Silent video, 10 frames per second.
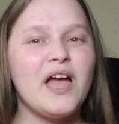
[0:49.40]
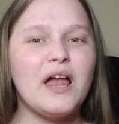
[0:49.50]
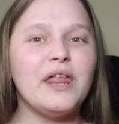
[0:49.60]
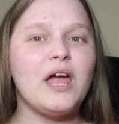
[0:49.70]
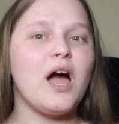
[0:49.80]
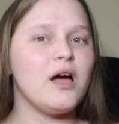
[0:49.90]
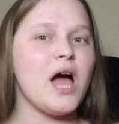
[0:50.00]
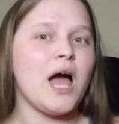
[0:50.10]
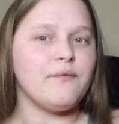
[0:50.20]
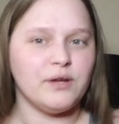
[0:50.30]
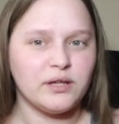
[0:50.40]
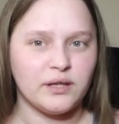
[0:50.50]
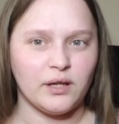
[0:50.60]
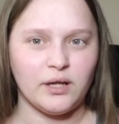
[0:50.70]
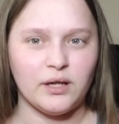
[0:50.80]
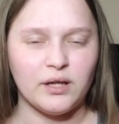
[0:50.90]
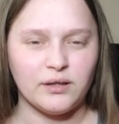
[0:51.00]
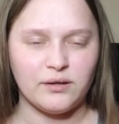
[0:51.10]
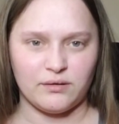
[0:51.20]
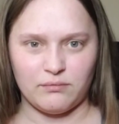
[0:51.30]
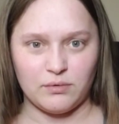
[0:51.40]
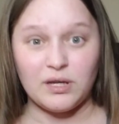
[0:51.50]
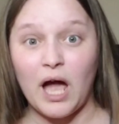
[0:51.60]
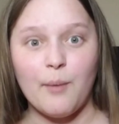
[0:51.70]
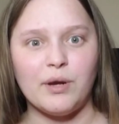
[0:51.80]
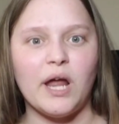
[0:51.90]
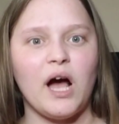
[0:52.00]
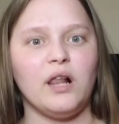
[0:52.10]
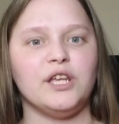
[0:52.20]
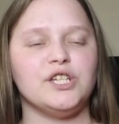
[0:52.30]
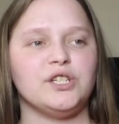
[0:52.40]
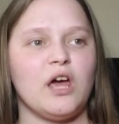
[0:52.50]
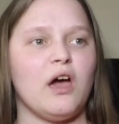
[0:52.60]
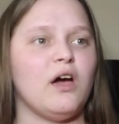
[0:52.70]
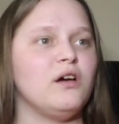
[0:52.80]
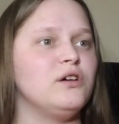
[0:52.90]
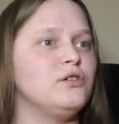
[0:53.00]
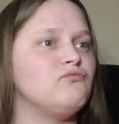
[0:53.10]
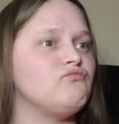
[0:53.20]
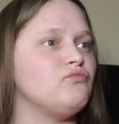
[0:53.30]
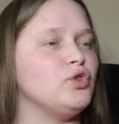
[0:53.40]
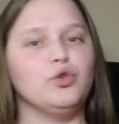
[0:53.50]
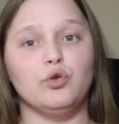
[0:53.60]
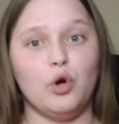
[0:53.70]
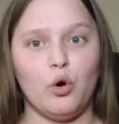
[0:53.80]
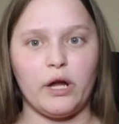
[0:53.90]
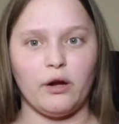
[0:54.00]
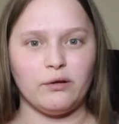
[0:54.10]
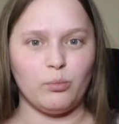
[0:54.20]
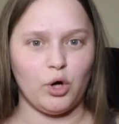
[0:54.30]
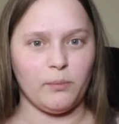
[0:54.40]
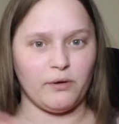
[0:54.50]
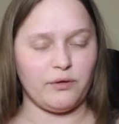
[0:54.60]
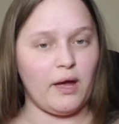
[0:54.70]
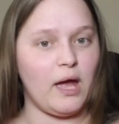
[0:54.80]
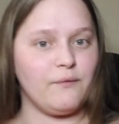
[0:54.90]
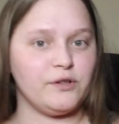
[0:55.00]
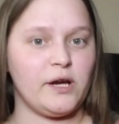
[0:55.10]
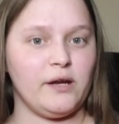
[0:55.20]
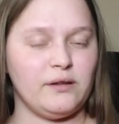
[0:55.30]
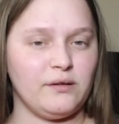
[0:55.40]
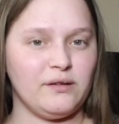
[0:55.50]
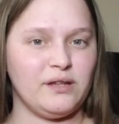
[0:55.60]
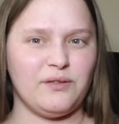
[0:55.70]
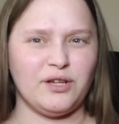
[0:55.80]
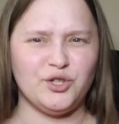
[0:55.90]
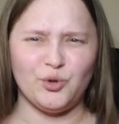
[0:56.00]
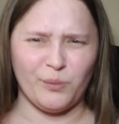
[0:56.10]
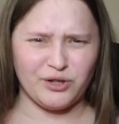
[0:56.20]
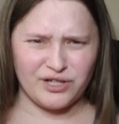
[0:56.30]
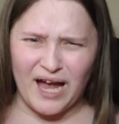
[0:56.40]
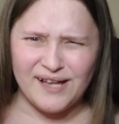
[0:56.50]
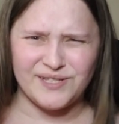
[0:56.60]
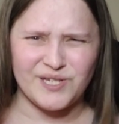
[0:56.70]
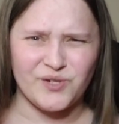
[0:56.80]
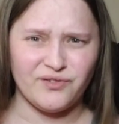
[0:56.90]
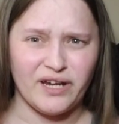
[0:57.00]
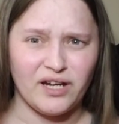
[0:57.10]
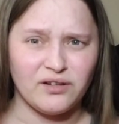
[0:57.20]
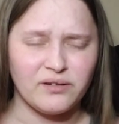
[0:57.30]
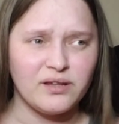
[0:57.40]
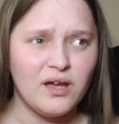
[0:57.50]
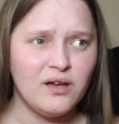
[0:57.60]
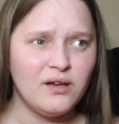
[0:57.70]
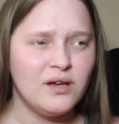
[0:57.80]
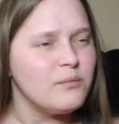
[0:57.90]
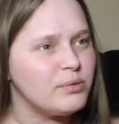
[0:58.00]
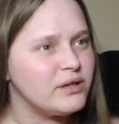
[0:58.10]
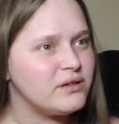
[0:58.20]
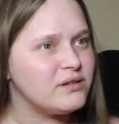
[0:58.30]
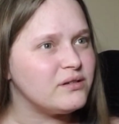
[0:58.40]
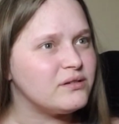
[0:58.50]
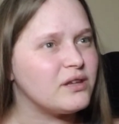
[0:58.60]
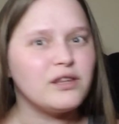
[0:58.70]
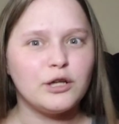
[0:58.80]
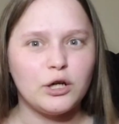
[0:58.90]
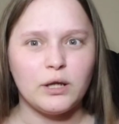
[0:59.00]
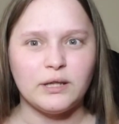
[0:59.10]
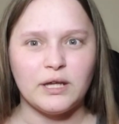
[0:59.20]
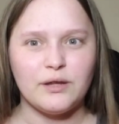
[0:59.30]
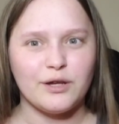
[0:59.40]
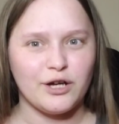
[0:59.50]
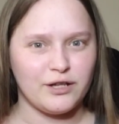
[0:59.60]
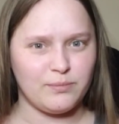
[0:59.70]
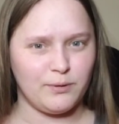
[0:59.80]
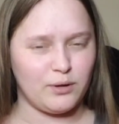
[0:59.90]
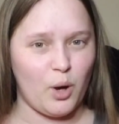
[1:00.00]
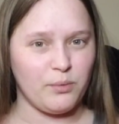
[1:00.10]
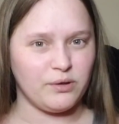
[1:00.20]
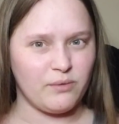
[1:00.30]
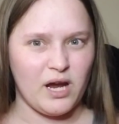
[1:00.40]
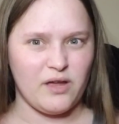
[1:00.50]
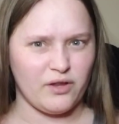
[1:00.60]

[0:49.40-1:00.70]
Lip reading: I mean, obviously, it's common knowledge that Google cares more about the advertisers than they do about the content creators. But that's literally saying the customer is always right and